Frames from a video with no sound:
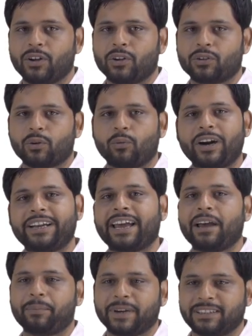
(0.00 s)
So what
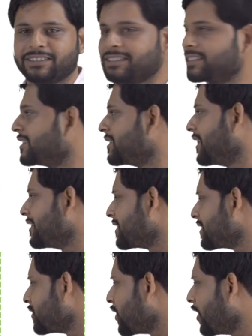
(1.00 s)
happens? This
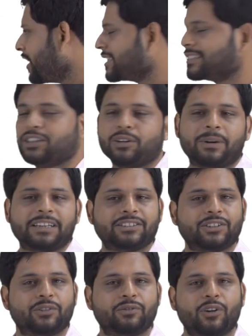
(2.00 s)
is not a 0 by
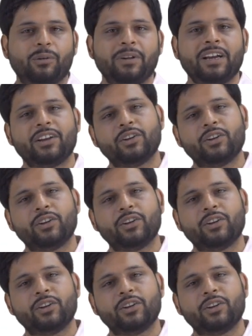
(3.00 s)
0 form.